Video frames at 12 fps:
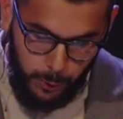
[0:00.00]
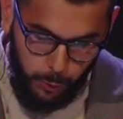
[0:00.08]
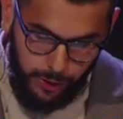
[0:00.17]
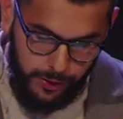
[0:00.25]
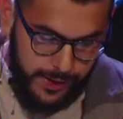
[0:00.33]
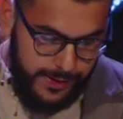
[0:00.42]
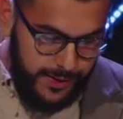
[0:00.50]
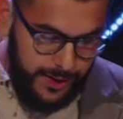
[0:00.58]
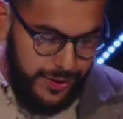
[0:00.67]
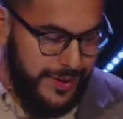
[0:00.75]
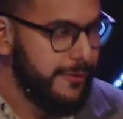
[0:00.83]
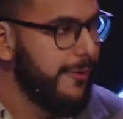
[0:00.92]
Worries
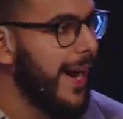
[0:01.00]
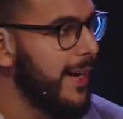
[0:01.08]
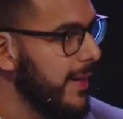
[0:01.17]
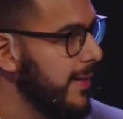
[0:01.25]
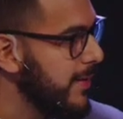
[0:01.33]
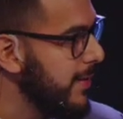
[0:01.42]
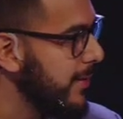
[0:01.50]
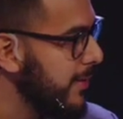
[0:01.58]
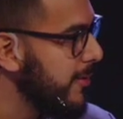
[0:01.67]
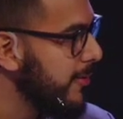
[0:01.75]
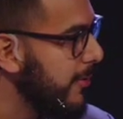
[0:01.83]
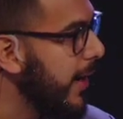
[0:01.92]
such as
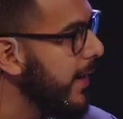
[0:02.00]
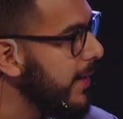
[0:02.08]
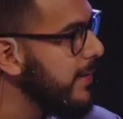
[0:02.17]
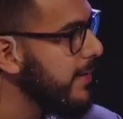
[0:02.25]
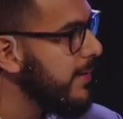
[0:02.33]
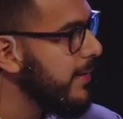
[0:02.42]
finances, right?